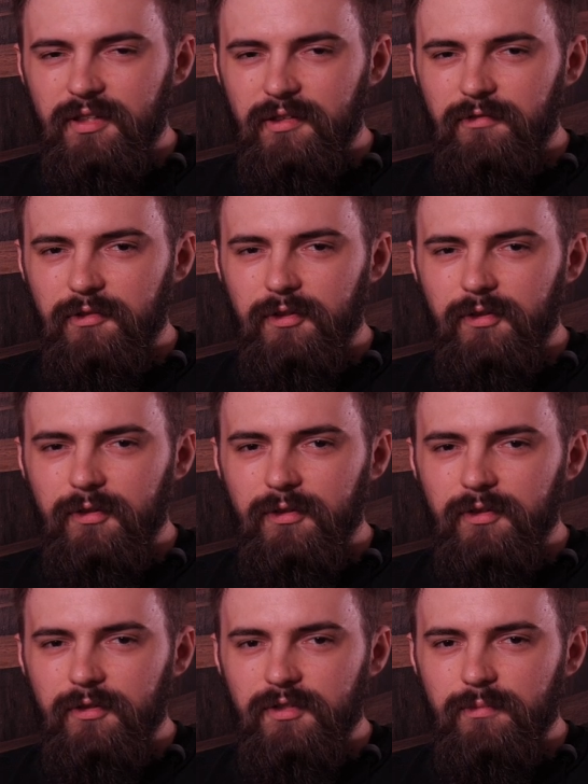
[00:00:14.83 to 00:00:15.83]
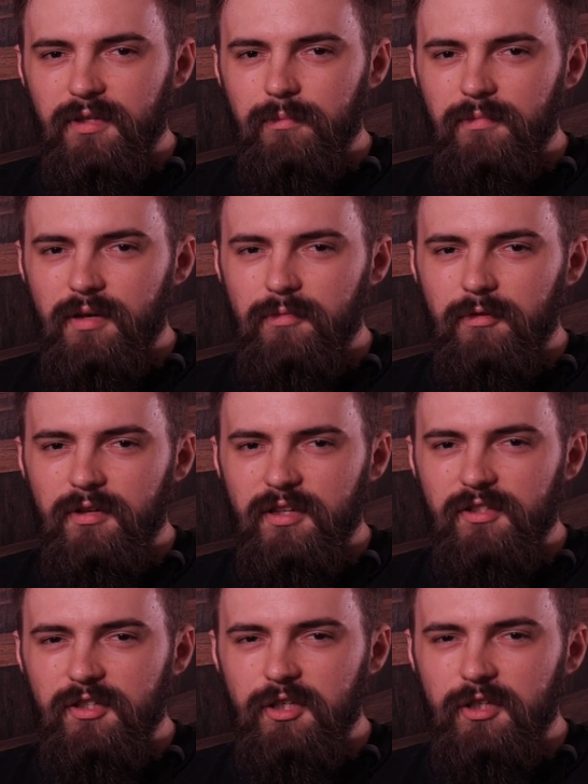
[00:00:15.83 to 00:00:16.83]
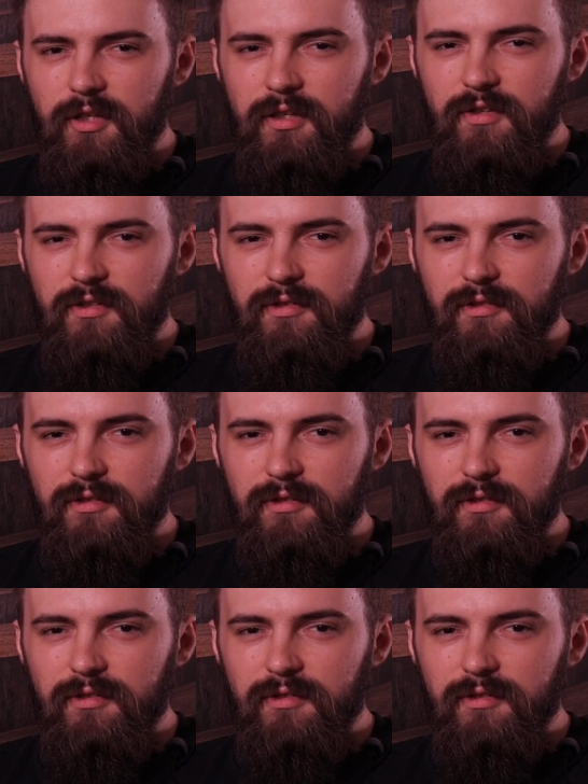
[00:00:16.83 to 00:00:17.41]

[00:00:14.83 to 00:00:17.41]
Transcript: difficult because my memory is shit.